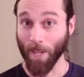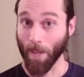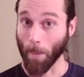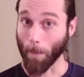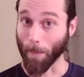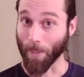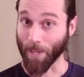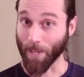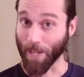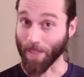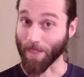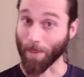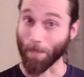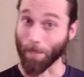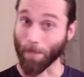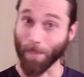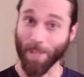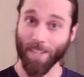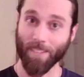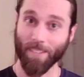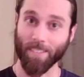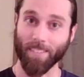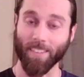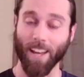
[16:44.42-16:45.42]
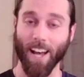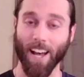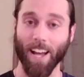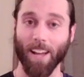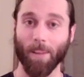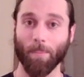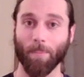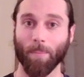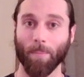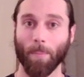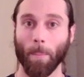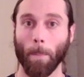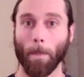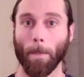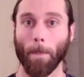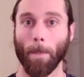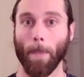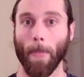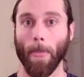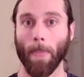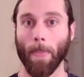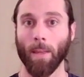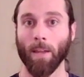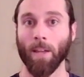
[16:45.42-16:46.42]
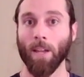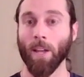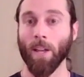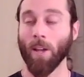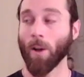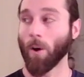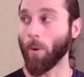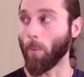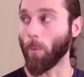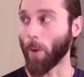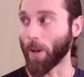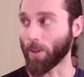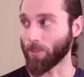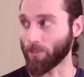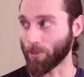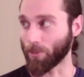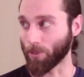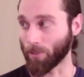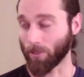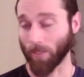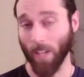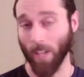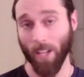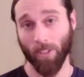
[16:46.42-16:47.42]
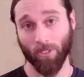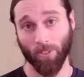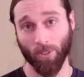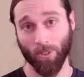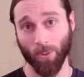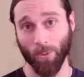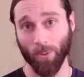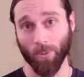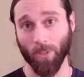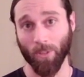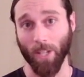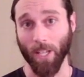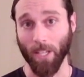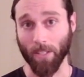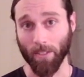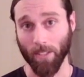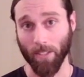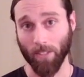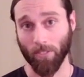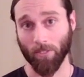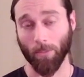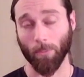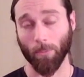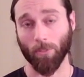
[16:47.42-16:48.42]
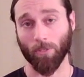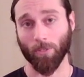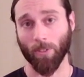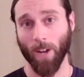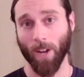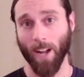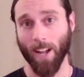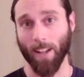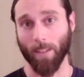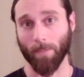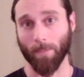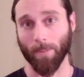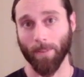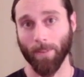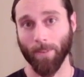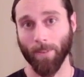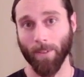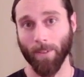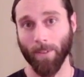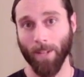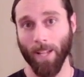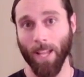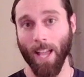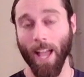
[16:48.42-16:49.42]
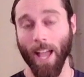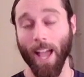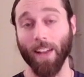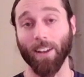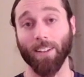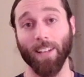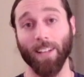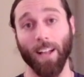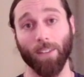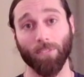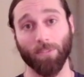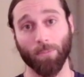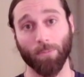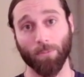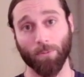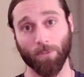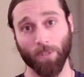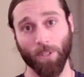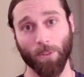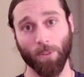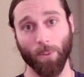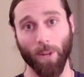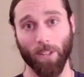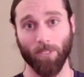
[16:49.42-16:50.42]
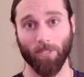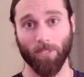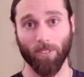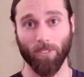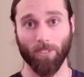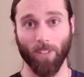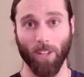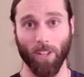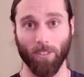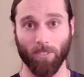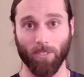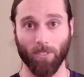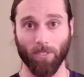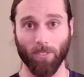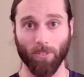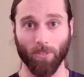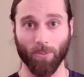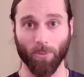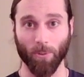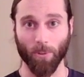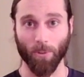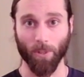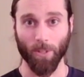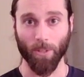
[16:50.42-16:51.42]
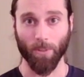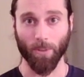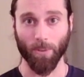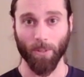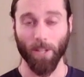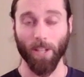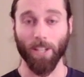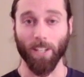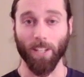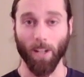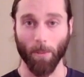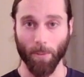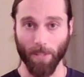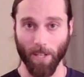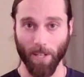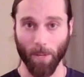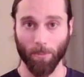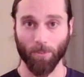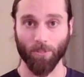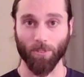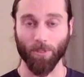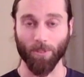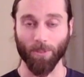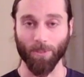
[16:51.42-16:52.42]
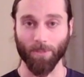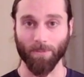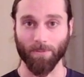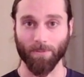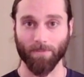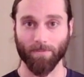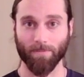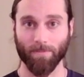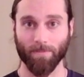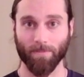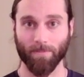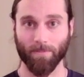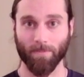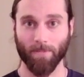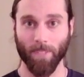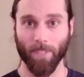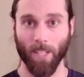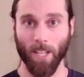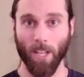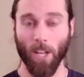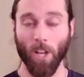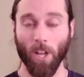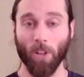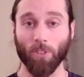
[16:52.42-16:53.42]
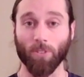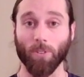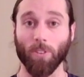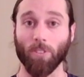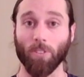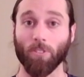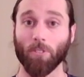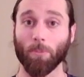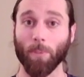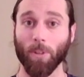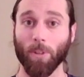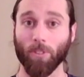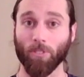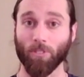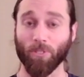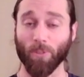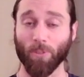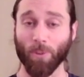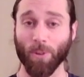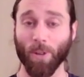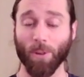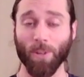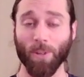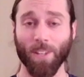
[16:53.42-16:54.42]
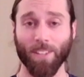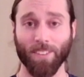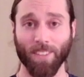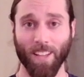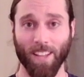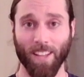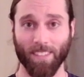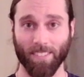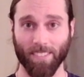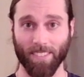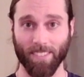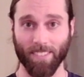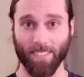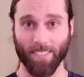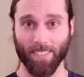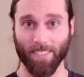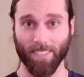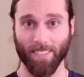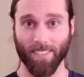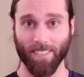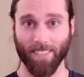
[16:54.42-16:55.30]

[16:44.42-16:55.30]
But in the meantime, why don't you stay tuned and click subscribe, and I'll have some free weight suggestions for you coming up soon. So this has been Studio Yin Lessons,